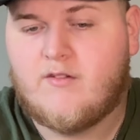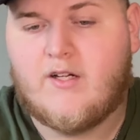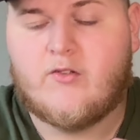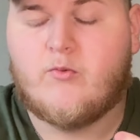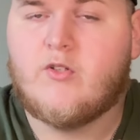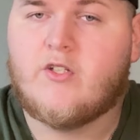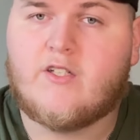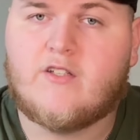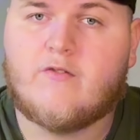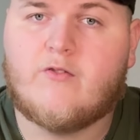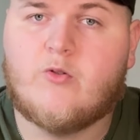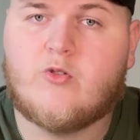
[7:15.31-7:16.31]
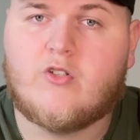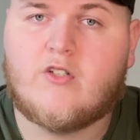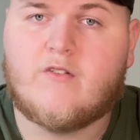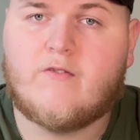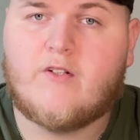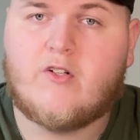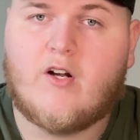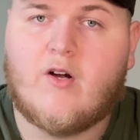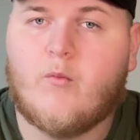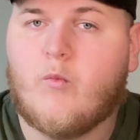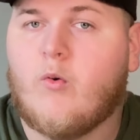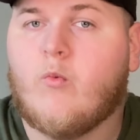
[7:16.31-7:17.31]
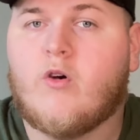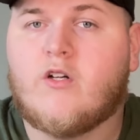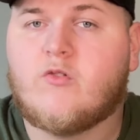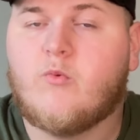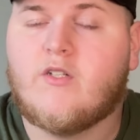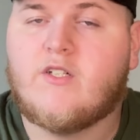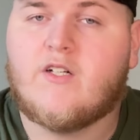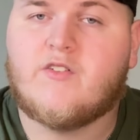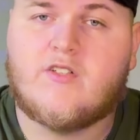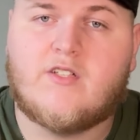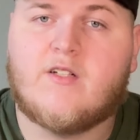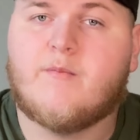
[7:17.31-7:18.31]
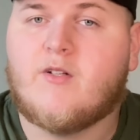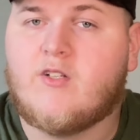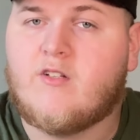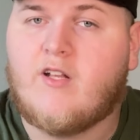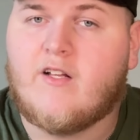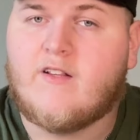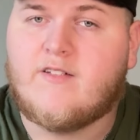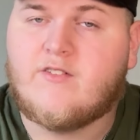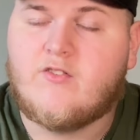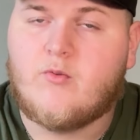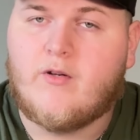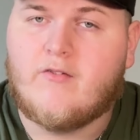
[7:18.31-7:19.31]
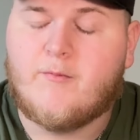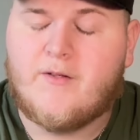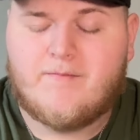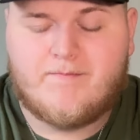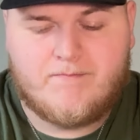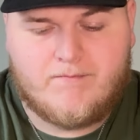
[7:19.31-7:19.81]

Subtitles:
as we look at the future to figure out what works, what doesn't, and be able to take lessons away from it.